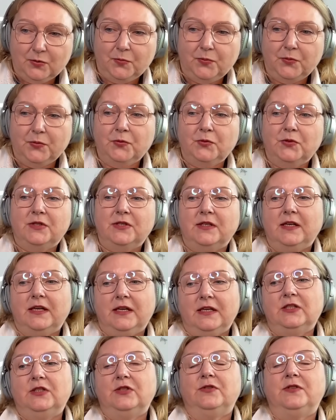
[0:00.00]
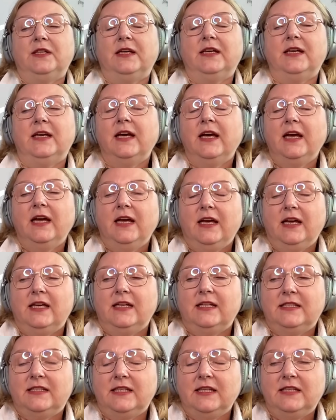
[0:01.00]
put into the
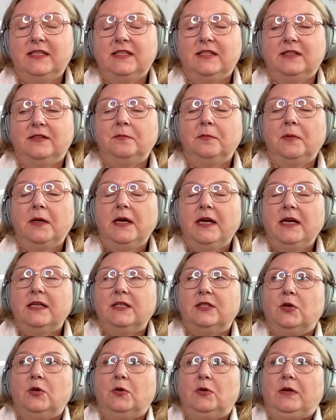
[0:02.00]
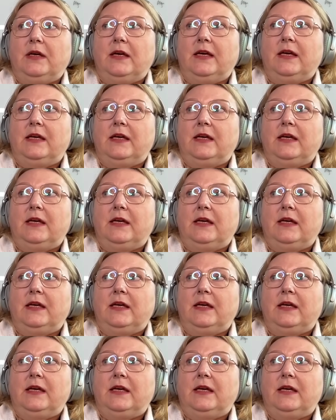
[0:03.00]
system. So